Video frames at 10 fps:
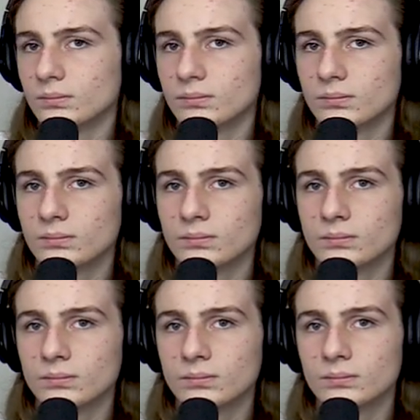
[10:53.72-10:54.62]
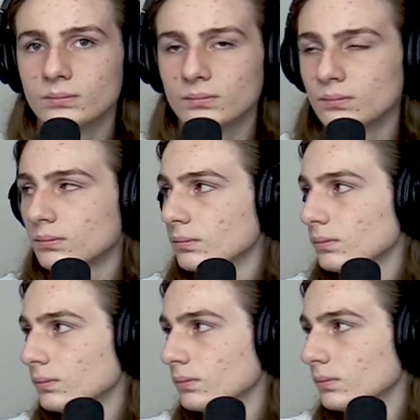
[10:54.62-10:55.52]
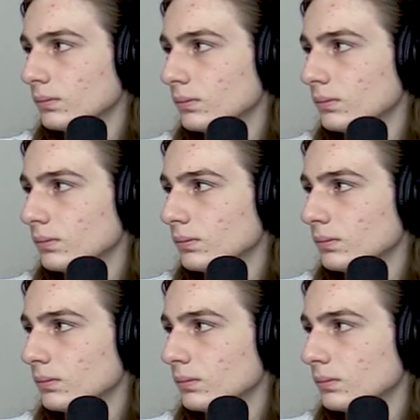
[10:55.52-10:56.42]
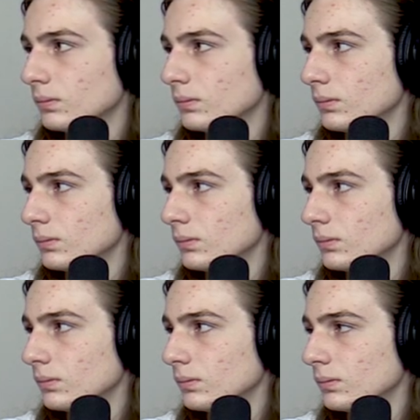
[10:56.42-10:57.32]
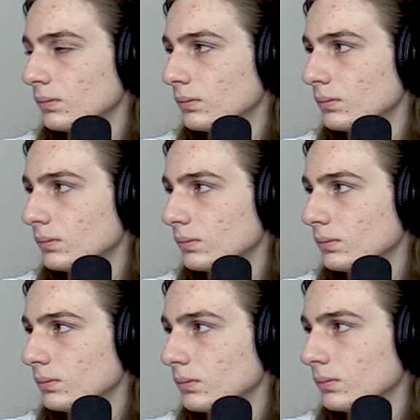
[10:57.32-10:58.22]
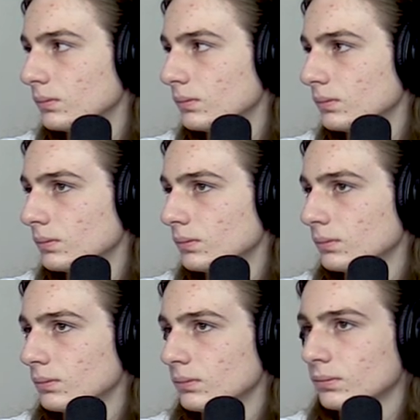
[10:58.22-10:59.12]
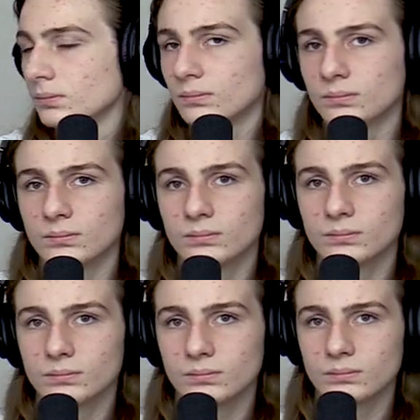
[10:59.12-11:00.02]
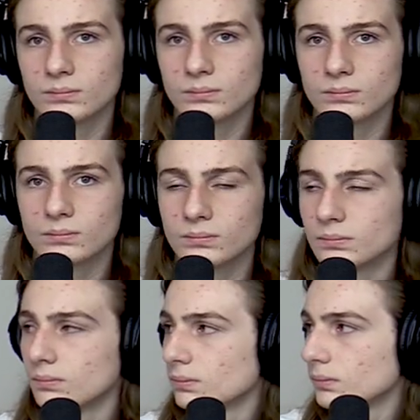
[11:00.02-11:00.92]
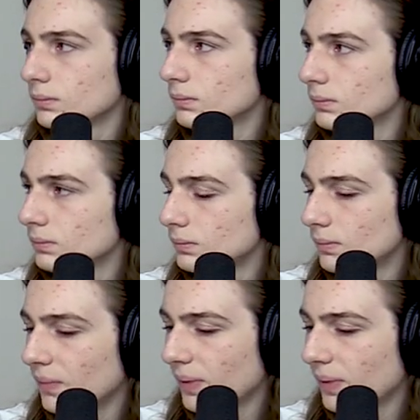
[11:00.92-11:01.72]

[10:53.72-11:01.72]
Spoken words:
(not speaking)